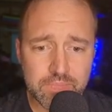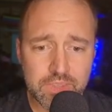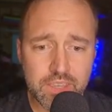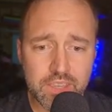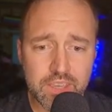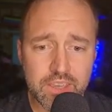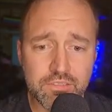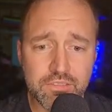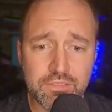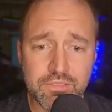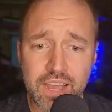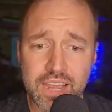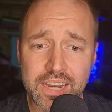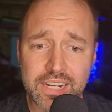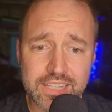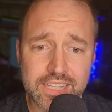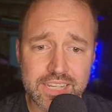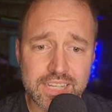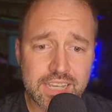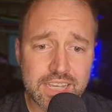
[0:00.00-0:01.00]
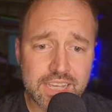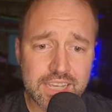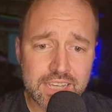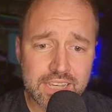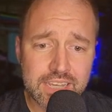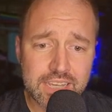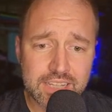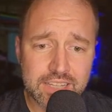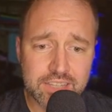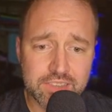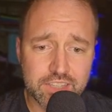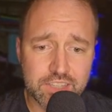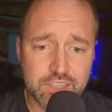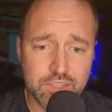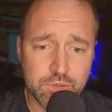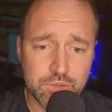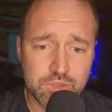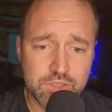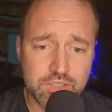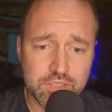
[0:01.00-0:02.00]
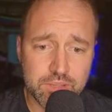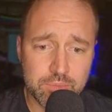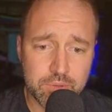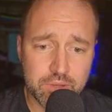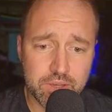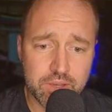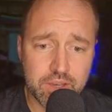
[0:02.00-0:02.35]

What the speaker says: And finally, get the Q-tip,